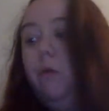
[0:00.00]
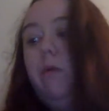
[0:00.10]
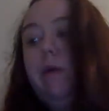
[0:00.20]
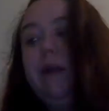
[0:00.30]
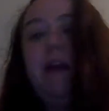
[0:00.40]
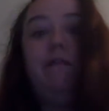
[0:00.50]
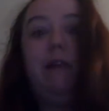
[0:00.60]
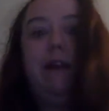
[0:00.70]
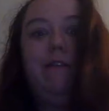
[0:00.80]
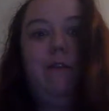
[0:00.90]
what we have
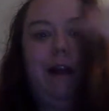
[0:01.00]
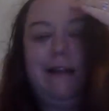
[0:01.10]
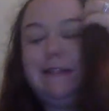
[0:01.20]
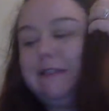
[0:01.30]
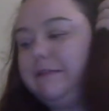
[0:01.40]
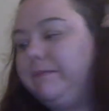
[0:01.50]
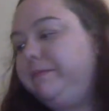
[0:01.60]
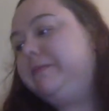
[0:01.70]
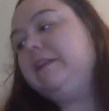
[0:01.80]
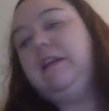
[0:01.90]
waiting for us.
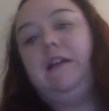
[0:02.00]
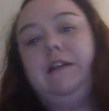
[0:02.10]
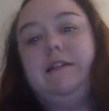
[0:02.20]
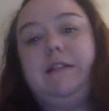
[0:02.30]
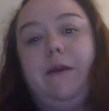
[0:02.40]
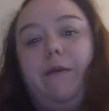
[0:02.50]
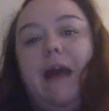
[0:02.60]
So